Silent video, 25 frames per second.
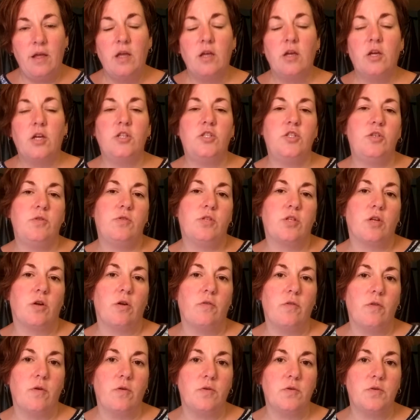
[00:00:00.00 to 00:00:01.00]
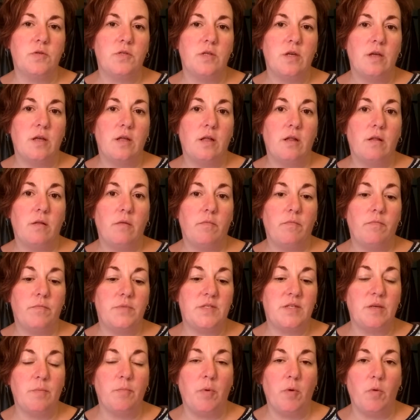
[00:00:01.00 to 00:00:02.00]
Could you turn those
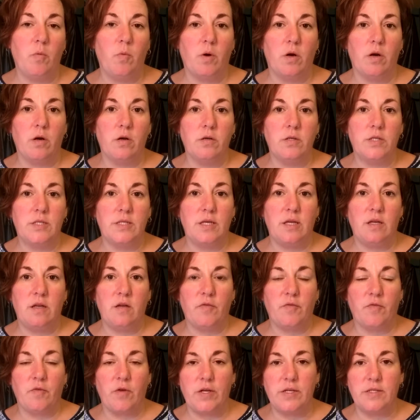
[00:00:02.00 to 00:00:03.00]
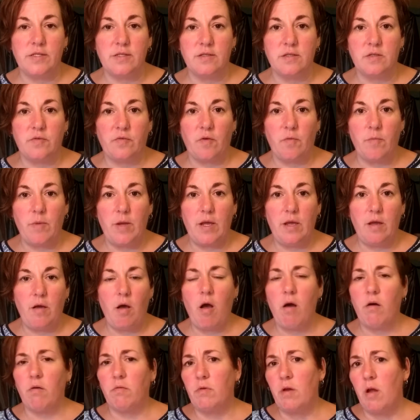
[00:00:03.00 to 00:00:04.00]
simple words into phrases for me?"
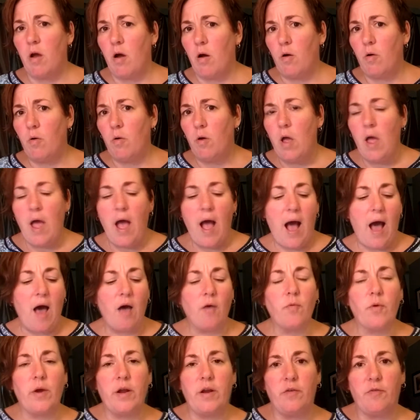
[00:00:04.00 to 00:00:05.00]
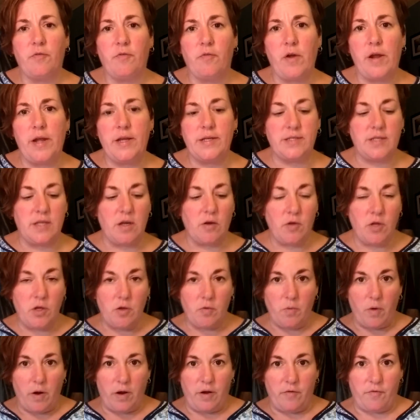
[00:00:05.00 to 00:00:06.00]
"Oh, no. I'll write a phrase. Now
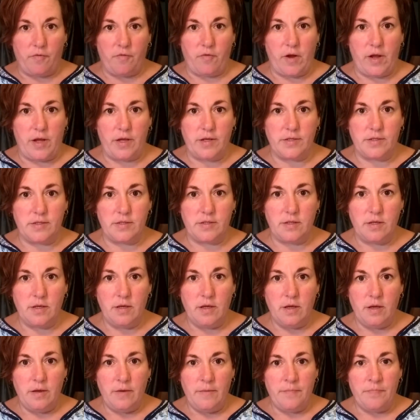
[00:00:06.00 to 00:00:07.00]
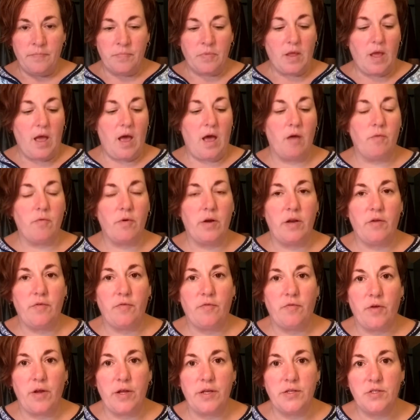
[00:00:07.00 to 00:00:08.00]
you write a phrase. I'll write a
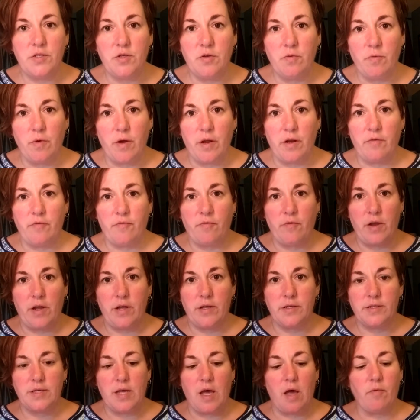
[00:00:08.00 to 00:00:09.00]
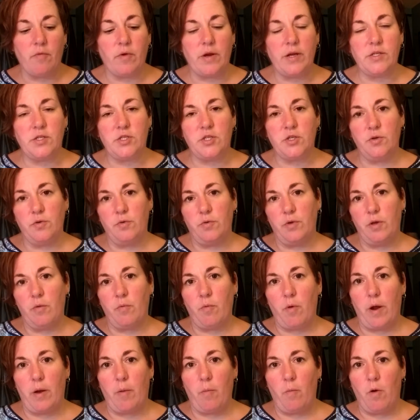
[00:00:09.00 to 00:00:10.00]
phrase. You write a phrase. I'll write 2. You
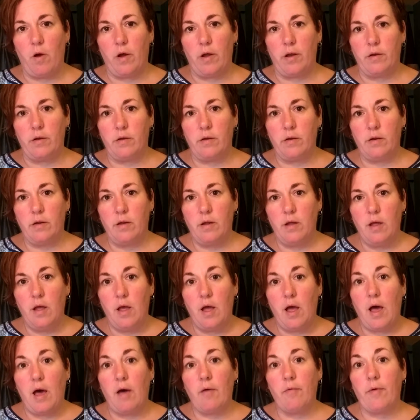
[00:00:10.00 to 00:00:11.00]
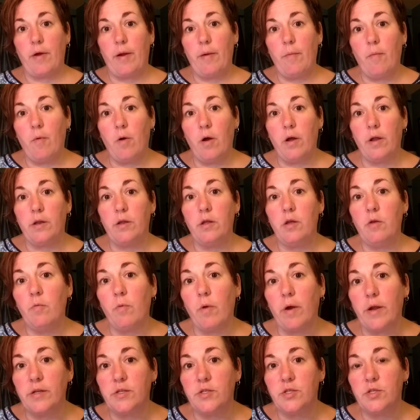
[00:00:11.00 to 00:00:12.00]
write 1. I'll write 1. You
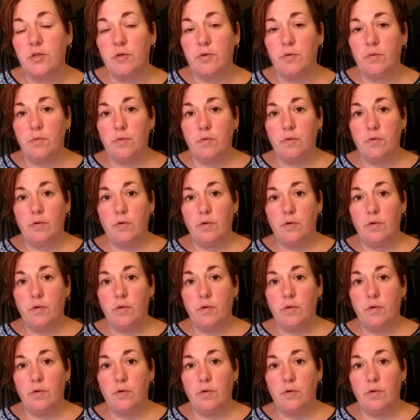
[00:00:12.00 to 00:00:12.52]
write 2.